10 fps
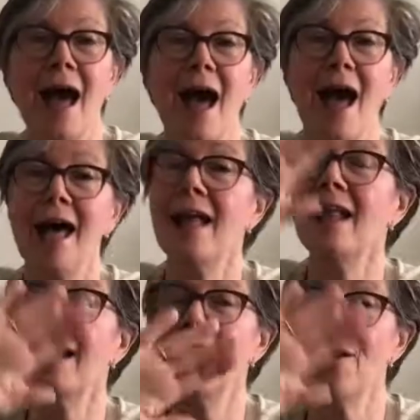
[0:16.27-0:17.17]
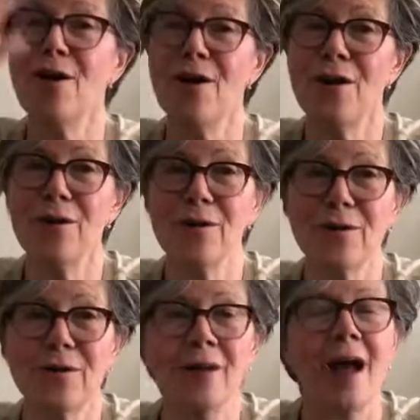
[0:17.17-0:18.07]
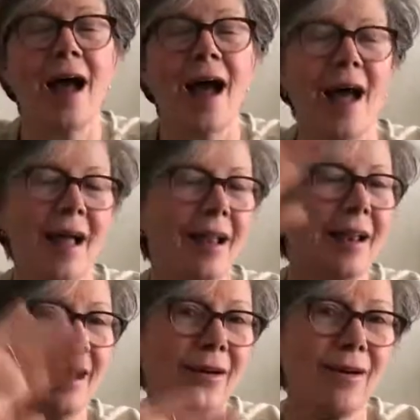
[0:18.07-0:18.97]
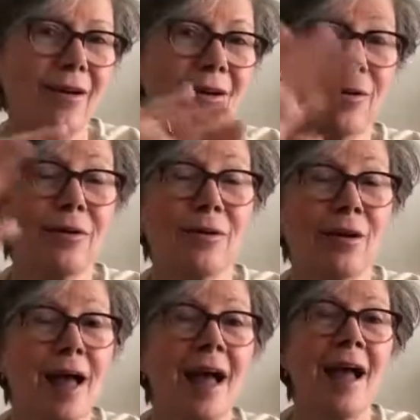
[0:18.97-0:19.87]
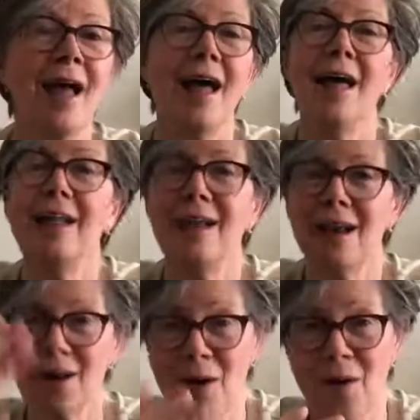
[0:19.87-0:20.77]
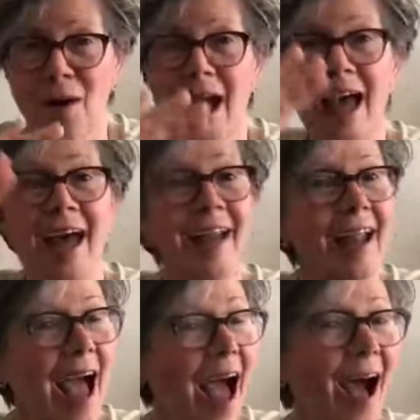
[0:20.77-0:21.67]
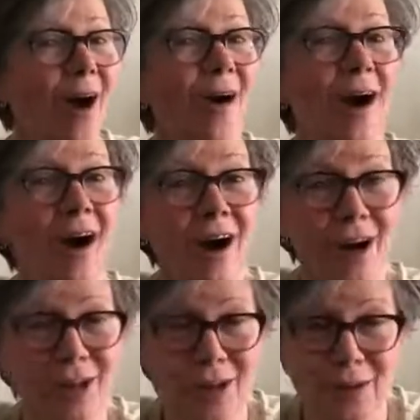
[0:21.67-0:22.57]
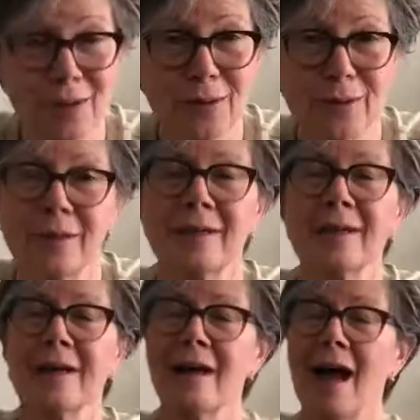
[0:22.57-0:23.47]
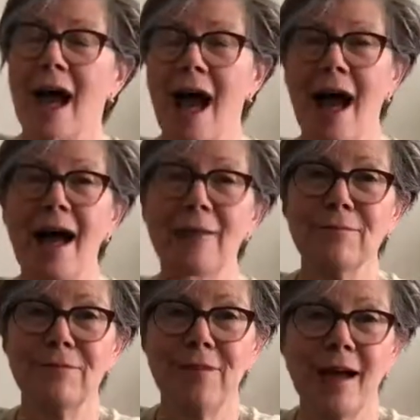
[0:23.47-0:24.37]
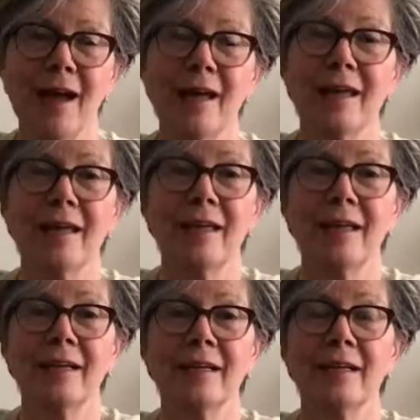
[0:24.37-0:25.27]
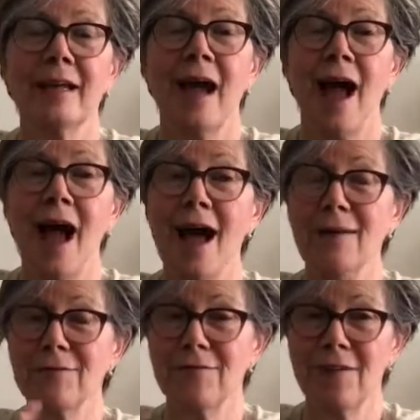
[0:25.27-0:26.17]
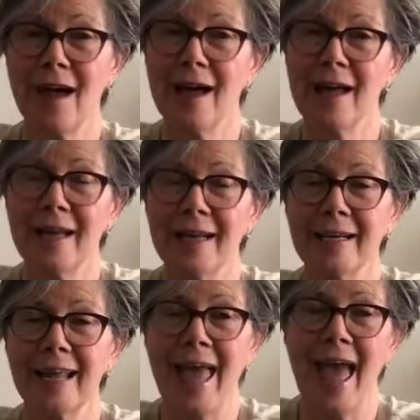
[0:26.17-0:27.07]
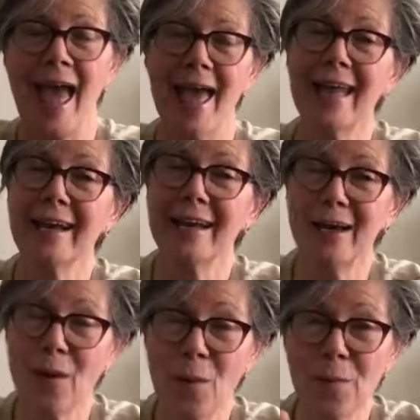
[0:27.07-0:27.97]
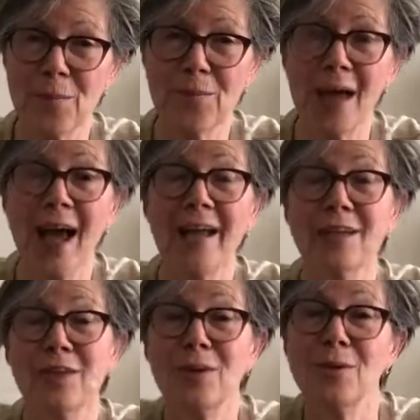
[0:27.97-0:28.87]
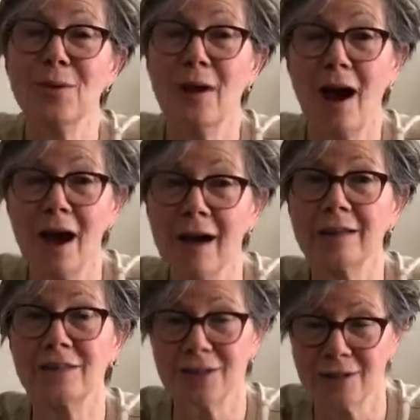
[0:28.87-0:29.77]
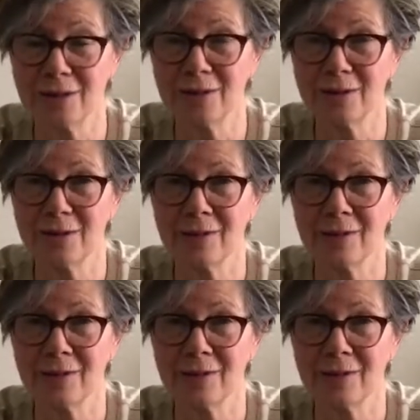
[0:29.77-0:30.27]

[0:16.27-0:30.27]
Hello, hello, hello, and how are you? I'm fine, I'm fine, and I hope that you are too.